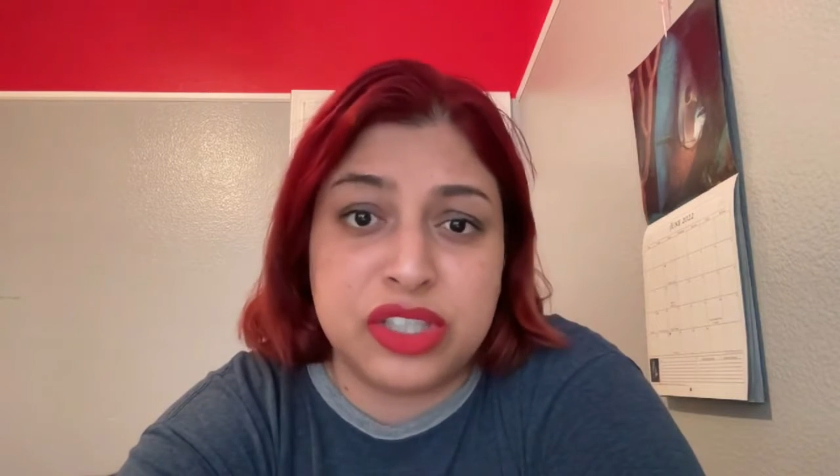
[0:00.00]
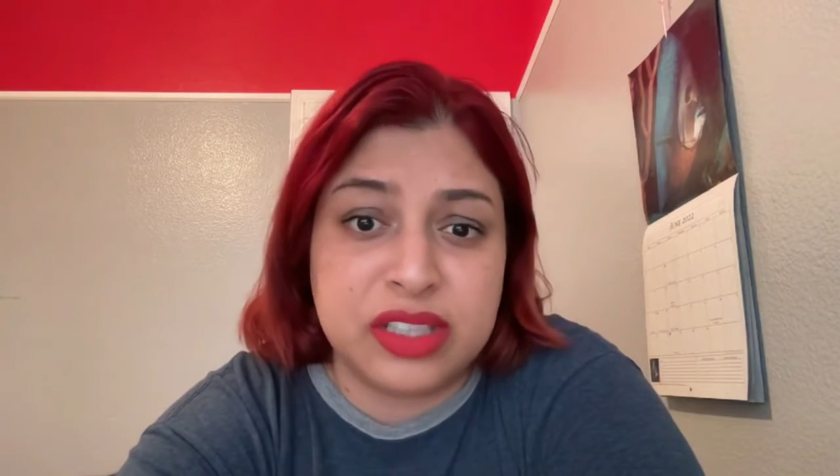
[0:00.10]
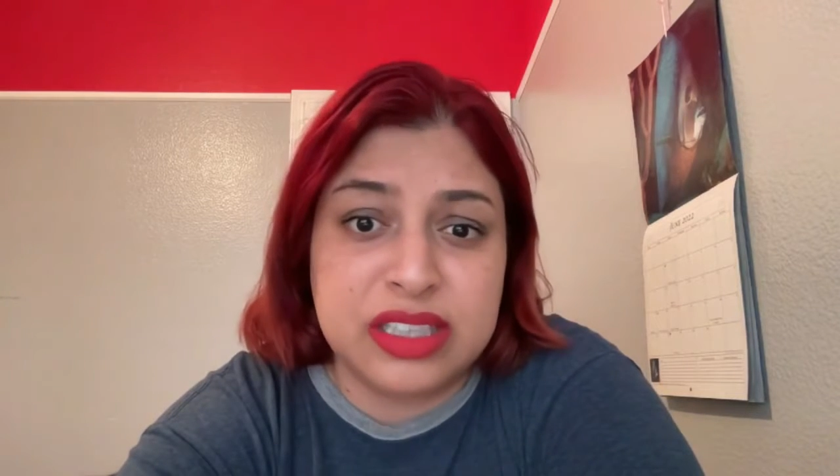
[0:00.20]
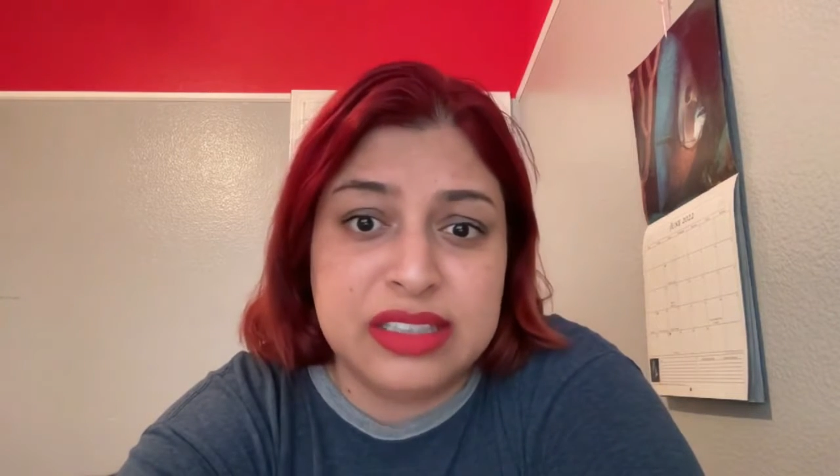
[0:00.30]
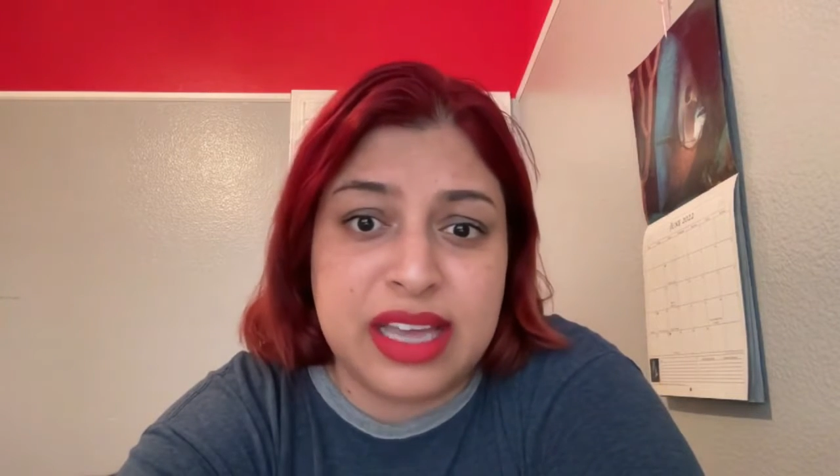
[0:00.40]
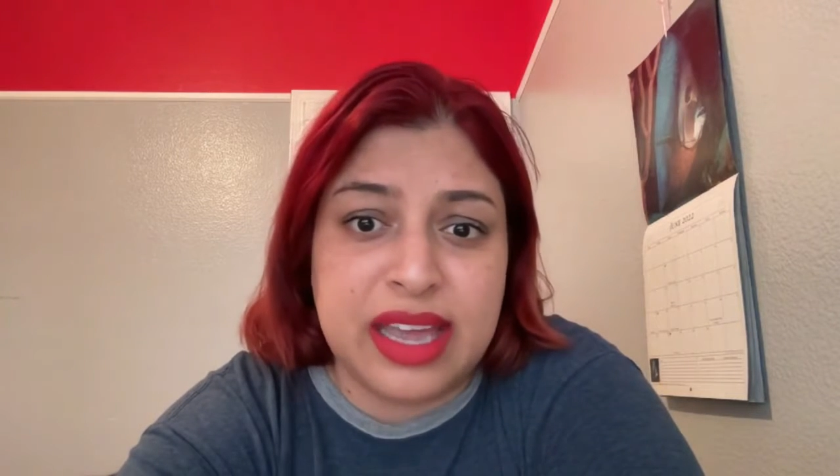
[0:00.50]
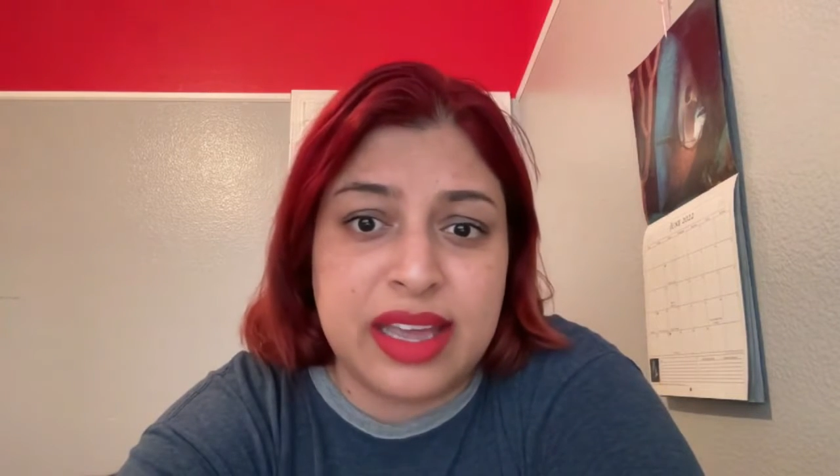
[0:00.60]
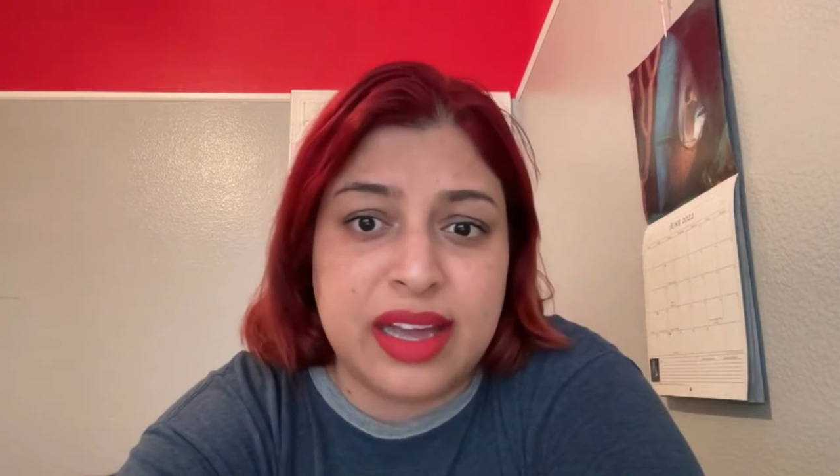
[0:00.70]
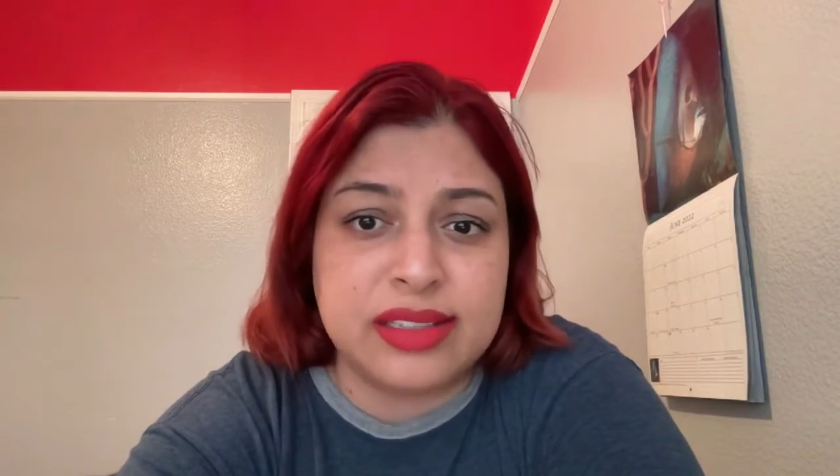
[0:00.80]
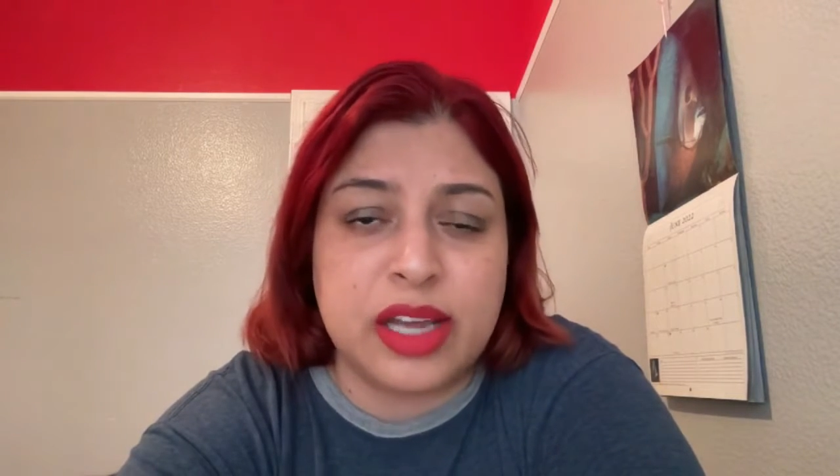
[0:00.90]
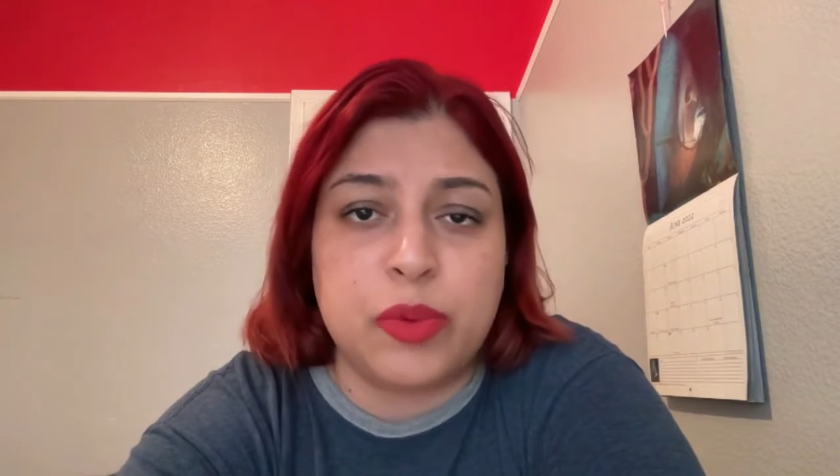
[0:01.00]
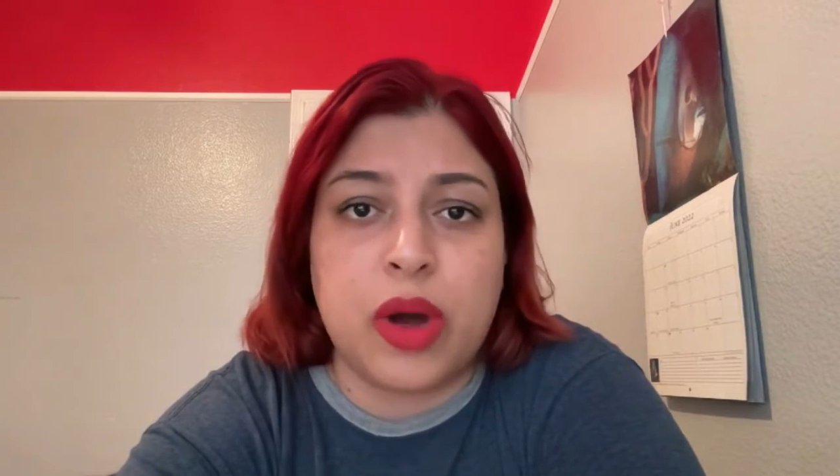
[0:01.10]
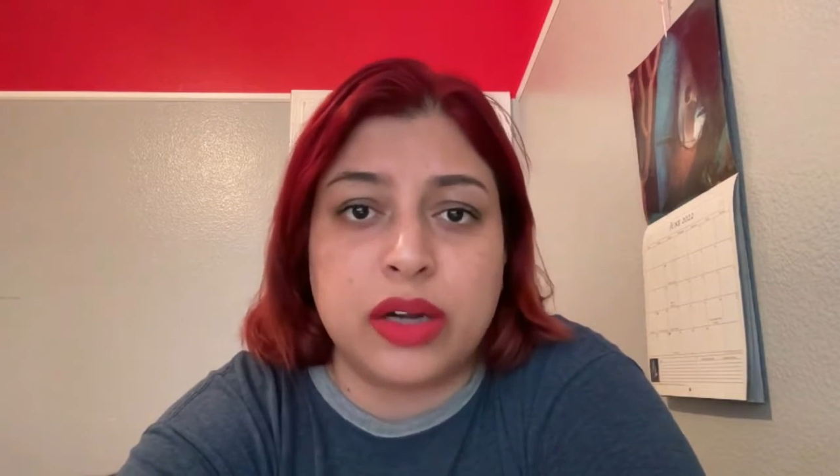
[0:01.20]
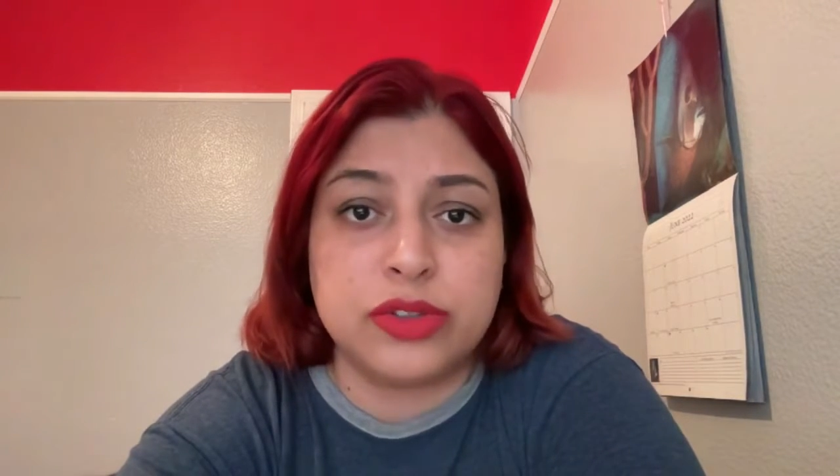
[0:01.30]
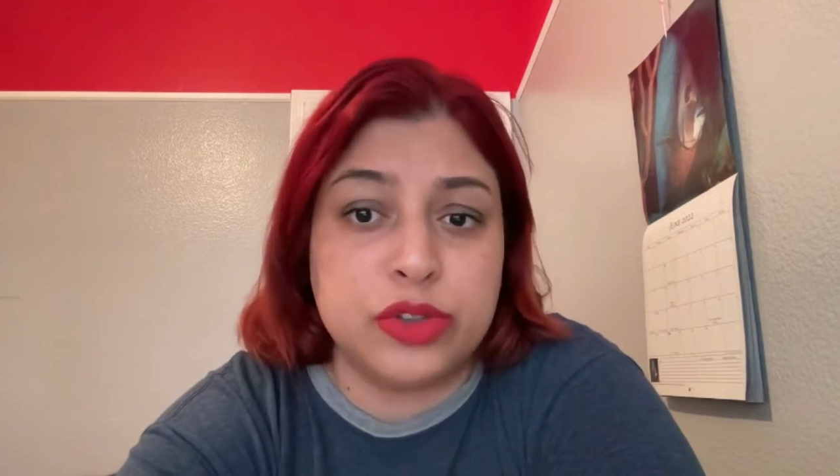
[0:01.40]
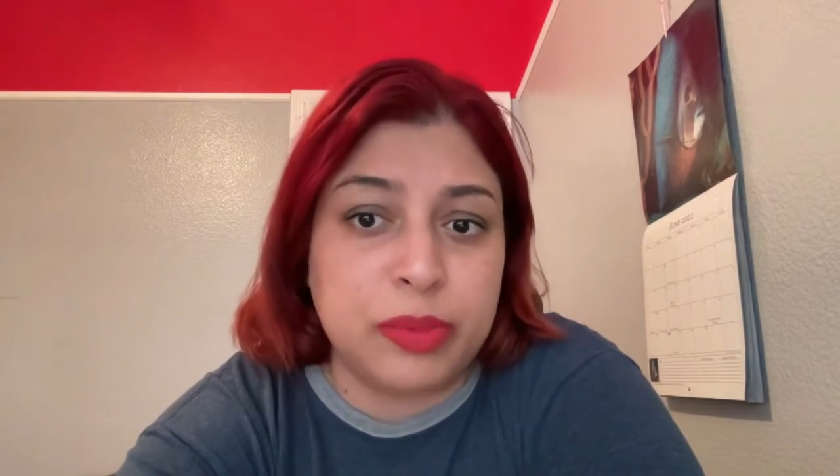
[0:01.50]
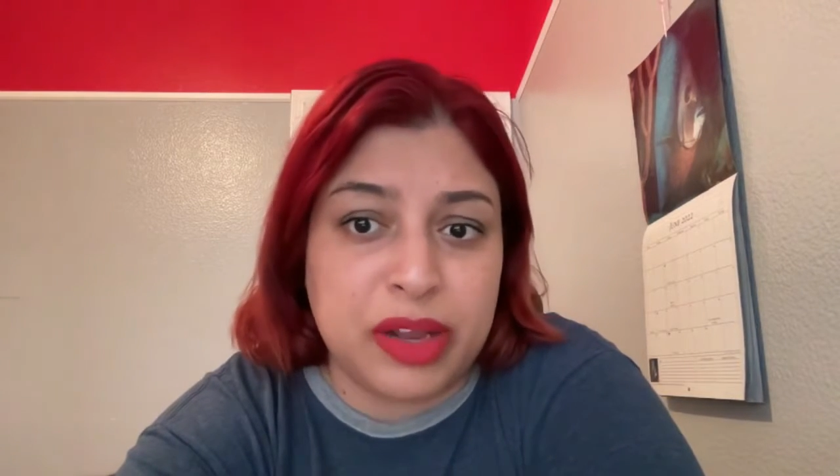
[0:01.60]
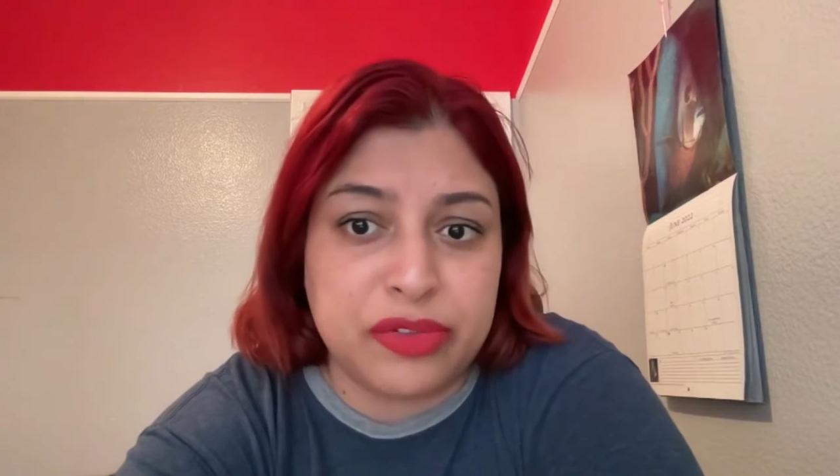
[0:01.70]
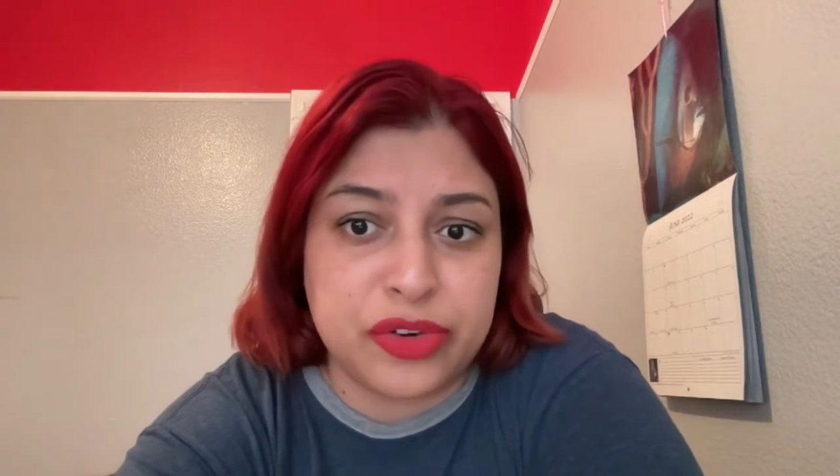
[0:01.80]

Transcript: chilly day as I walked to my